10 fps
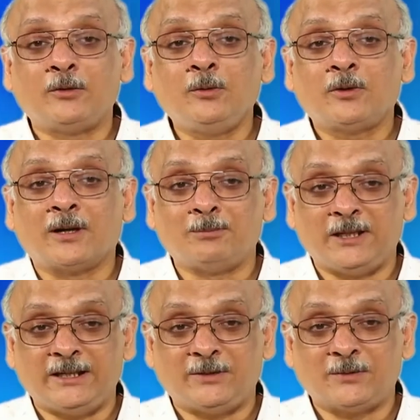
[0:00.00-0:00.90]
to
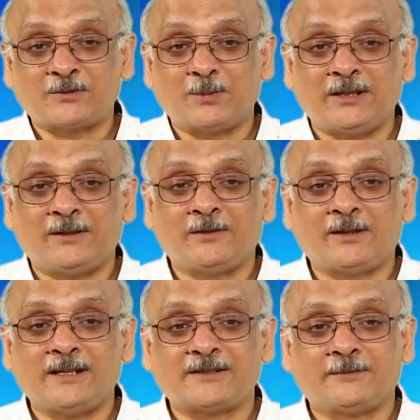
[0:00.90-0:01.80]
complete those particular
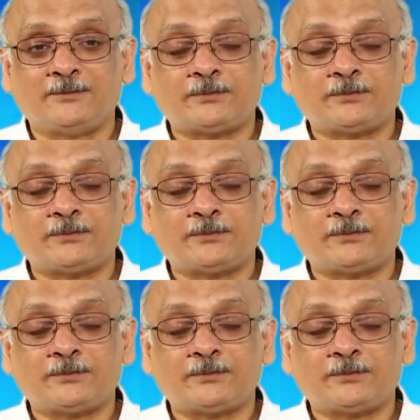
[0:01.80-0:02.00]
tests.